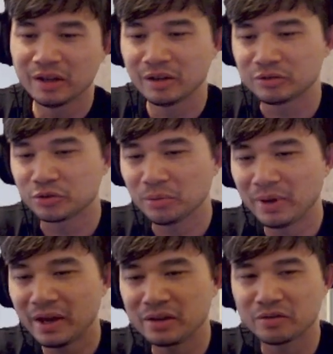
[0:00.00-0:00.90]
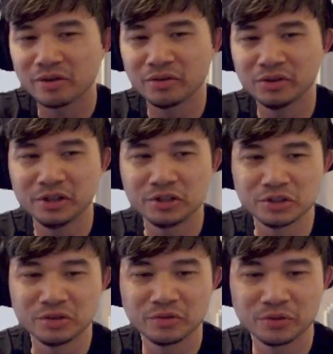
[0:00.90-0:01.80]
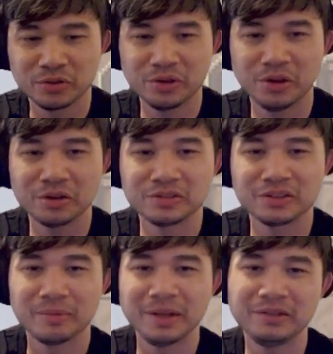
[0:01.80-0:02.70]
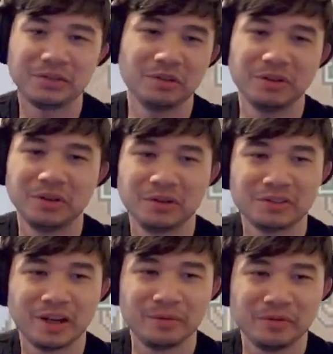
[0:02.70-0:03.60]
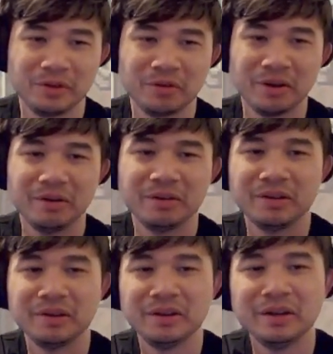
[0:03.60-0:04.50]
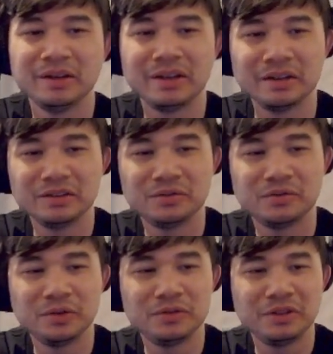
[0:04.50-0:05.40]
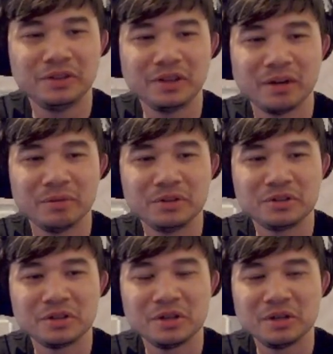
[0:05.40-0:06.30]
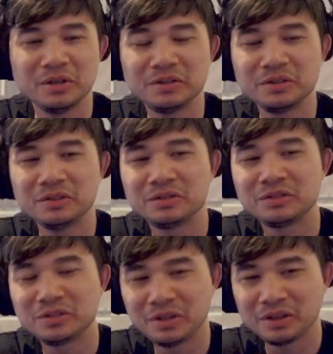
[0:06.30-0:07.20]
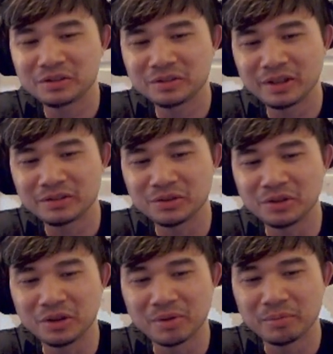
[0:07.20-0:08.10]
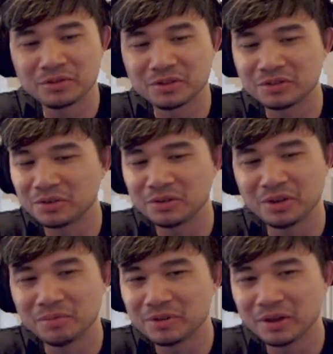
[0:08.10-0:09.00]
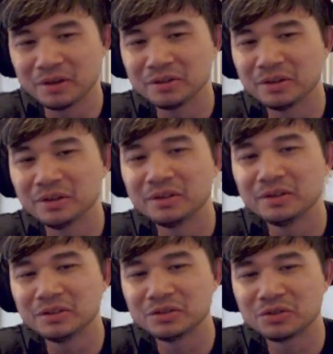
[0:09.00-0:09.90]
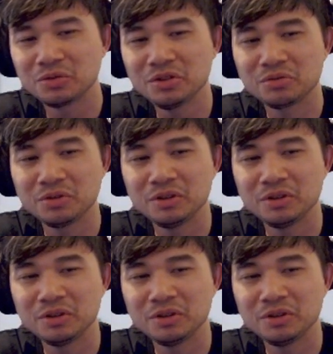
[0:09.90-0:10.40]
Traumatic Revelation for the longest time. That took them a long time to figure out. Yeah, this is 15 damage. This is 6. That's good game. I'm just gonna say good game to that. Yeah. This is 3, 3,